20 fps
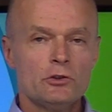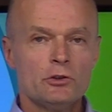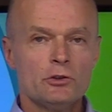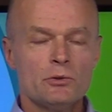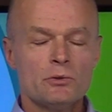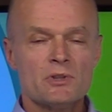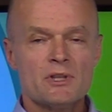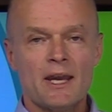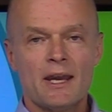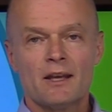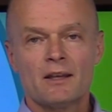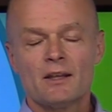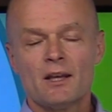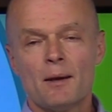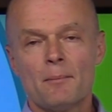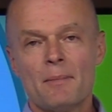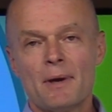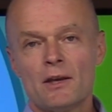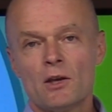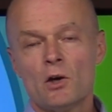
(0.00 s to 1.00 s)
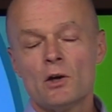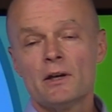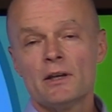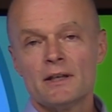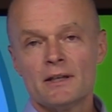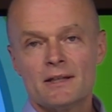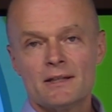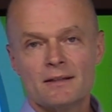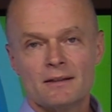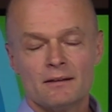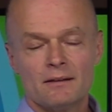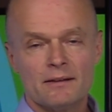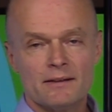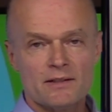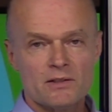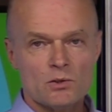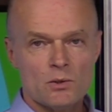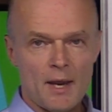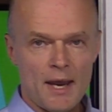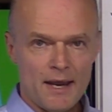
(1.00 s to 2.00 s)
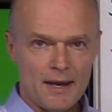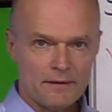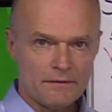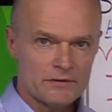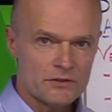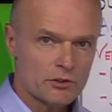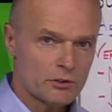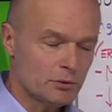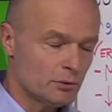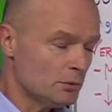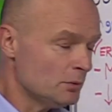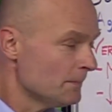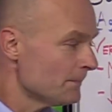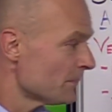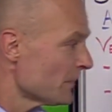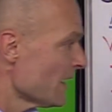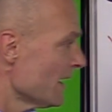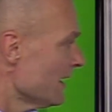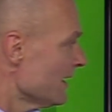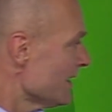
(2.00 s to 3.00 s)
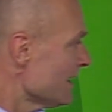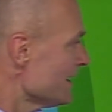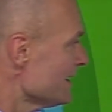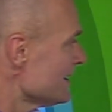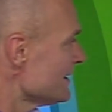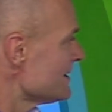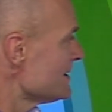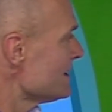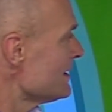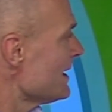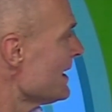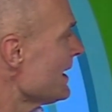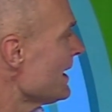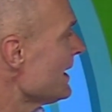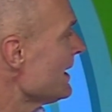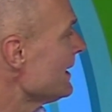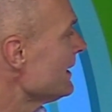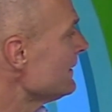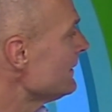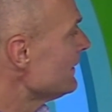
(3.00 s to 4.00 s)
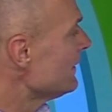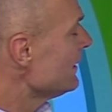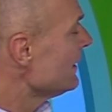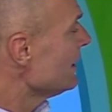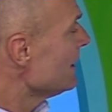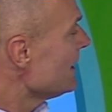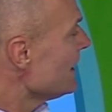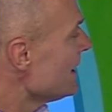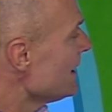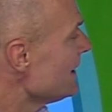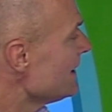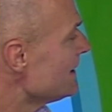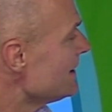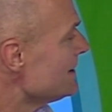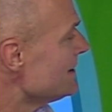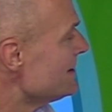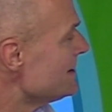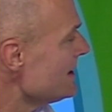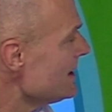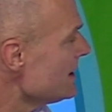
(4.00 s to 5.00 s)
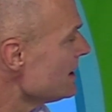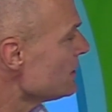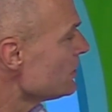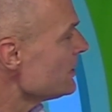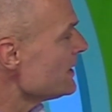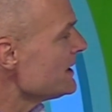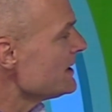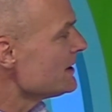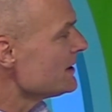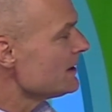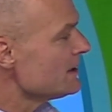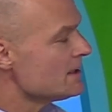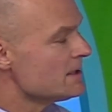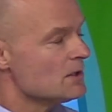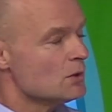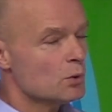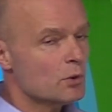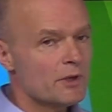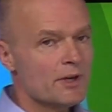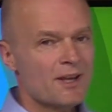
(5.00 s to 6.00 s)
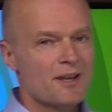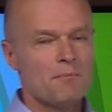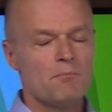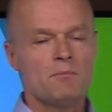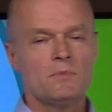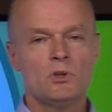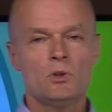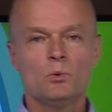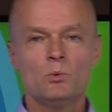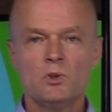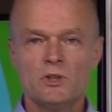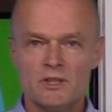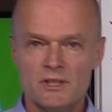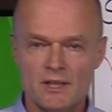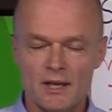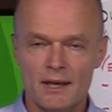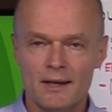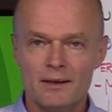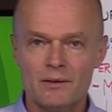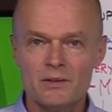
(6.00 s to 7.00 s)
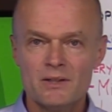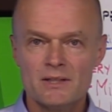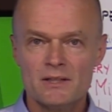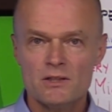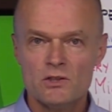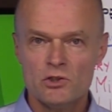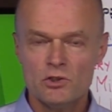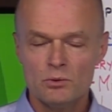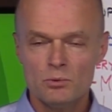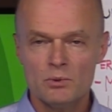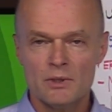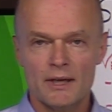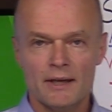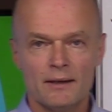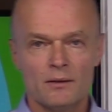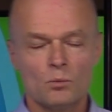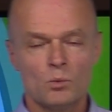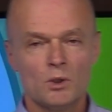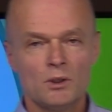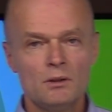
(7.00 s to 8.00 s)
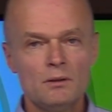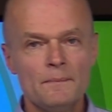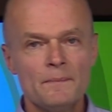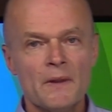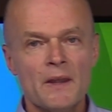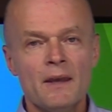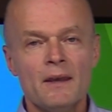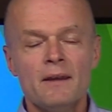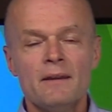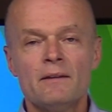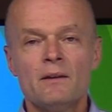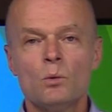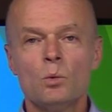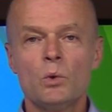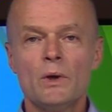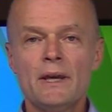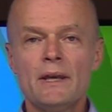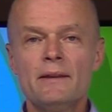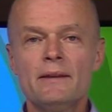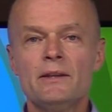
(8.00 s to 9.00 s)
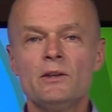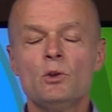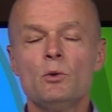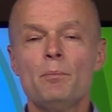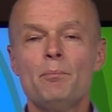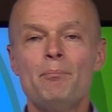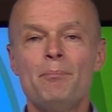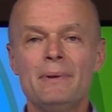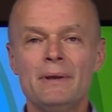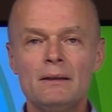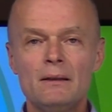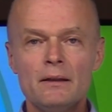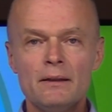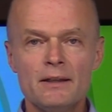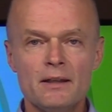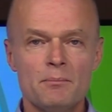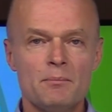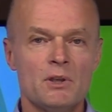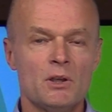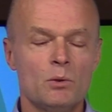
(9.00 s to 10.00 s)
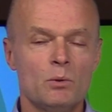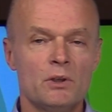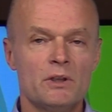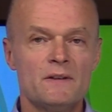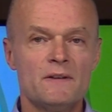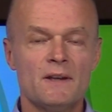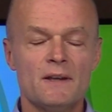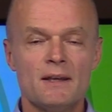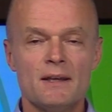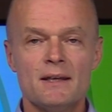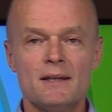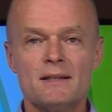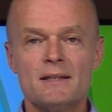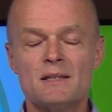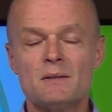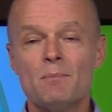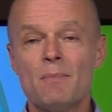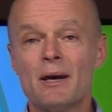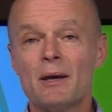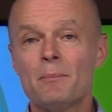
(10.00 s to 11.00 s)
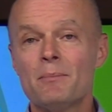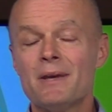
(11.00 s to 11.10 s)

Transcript: use antibiotics unless you have to is that it decreases your immunity. How does it do that? Well, the way that you build immunity is by